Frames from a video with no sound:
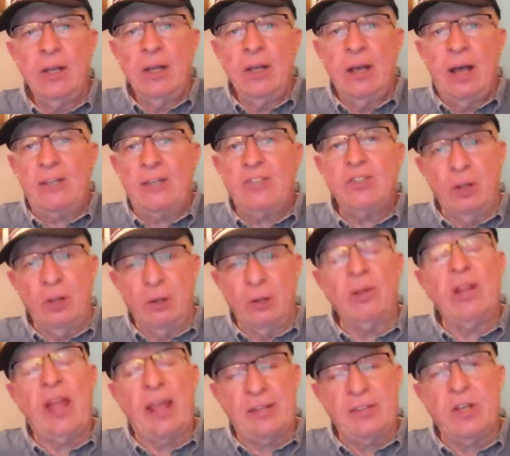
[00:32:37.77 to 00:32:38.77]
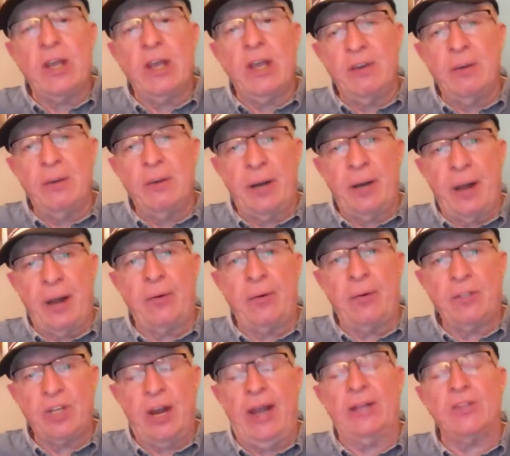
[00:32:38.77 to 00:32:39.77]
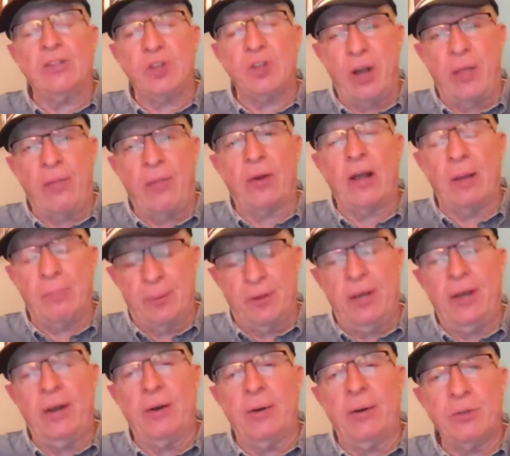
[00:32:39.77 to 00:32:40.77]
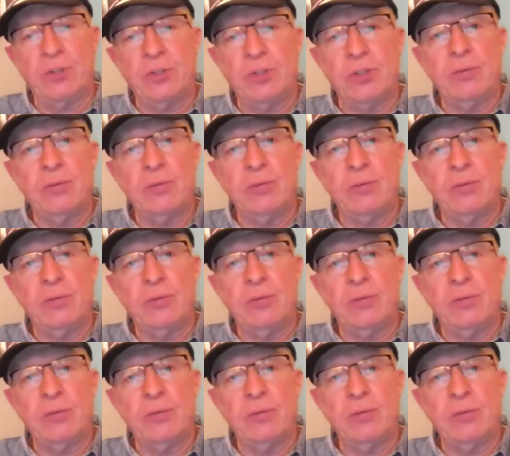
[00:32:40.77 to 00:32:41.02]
I still would like to give him another chance, another couple of years.